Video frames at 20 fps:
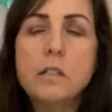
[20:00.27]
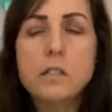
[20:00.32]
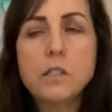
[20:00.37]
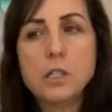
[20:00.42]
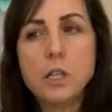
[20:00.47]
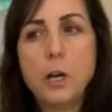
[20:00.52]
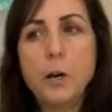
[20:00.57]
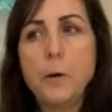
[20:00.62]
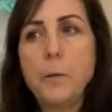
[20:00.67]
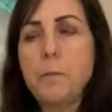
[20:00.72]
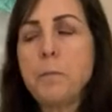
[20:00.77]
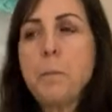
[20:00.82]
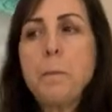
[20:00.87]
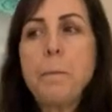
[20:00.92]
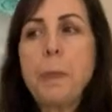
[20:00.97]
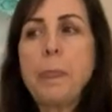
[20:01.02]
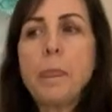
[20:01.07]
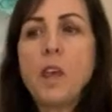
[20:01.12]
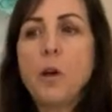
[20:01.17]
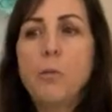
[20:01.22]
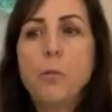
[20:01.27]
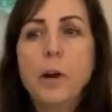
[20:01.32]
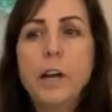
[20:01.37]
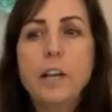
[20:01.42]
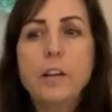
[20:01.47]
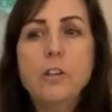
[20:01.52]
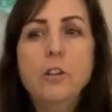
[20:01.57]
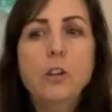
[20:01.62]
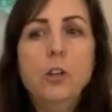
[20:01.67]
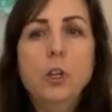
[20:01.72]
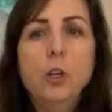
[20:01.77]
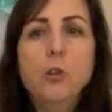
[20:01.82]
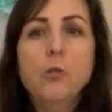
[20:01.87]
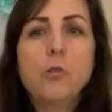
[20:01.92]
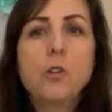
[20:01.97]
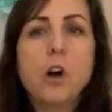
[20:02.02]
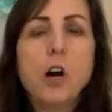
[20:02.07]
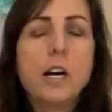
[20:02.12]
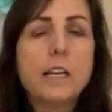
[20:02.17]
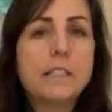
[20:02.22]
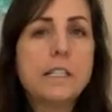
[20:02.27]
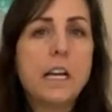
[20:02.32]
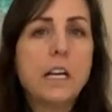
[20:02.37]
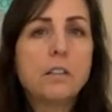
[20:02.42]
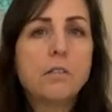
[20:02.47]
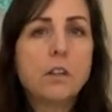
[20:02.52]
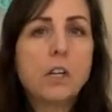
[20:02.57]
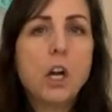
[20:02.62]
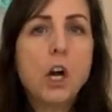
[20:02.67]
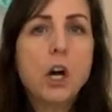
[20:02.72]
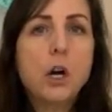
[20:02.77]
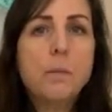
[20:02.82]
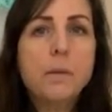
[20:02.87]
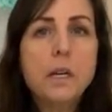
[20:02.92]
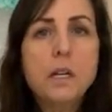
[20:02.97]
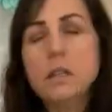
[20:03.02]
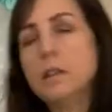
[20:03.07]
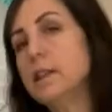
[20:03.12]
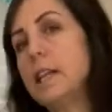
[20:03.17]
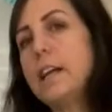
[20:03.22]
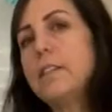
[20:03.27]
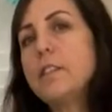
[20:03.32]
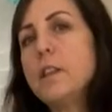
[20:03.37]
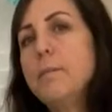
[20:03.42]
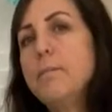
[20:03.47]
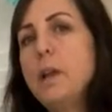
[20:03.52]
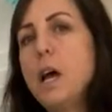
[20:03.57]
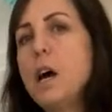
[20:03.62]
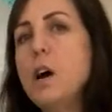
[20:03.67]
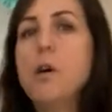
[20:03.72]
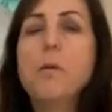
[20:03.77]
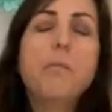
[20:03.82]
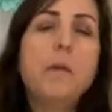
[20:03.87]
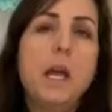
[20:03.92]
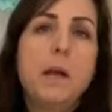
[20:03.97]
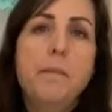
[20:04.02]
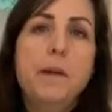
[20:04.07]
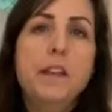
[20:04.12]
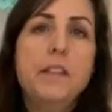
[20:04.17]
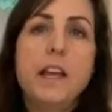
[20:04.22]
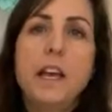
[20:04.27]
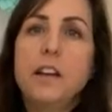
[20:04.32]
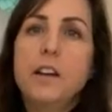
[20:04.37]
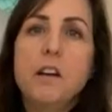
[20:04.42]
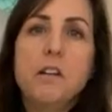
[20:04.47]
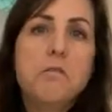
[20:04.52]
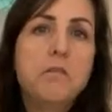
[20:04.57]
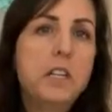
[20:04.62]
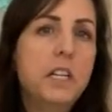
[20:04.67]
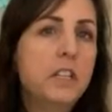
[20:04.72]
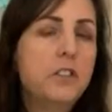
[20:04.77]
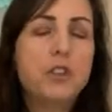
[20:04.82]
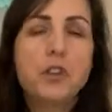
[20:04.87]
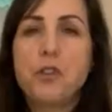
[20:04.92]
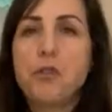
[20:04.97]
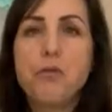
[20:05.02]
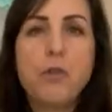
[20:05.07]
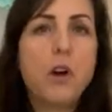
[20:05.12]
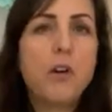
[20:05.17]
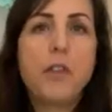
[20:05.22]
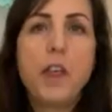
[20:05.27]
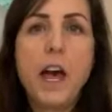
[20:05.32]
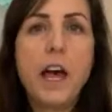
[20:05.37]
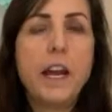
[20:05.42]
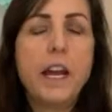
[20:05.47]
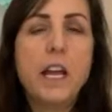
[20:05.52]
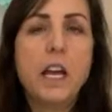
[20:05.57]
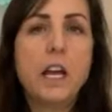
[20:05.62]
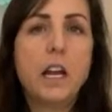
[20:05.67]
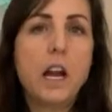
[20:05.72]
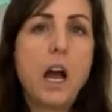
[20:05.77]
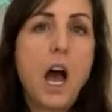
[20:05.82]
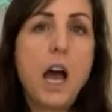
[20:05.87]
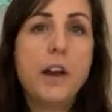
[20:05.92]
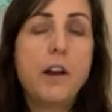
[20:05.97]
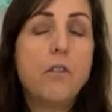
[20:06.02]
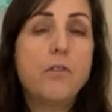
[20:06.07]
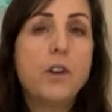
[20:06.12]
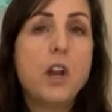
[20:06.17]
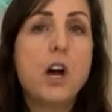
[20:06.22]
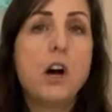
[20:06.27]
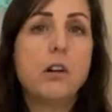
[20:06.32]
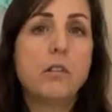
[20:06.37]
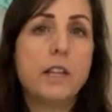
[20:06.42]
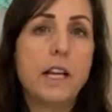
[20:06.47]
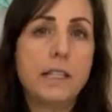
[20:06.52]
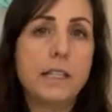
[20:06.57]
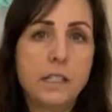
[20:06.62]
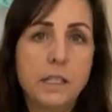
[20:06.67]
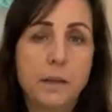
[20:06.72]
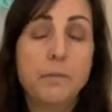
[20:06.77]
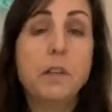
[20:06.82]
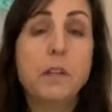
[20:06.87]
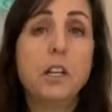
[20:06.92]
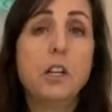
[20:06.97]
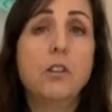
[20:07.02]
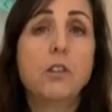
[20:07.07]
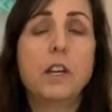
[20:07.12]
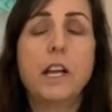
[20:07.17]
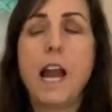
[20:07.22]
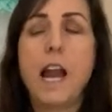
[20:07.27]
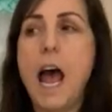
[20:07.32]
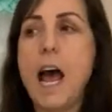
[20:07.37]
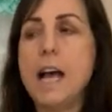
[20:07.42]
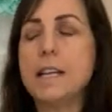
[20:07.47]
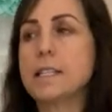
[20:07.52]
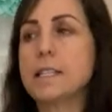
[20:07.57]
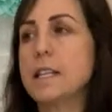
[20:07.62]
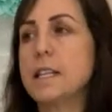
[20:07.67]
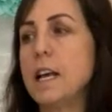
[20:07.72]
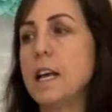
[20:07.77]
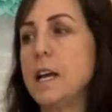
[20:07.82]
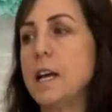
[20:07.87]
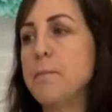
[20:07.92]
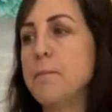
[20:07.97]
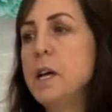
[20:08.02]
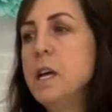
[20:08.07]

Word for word: so when you contact Ricoma, let them know. Maybe they don't need to throw that in. I don't know. That's something you can ask them.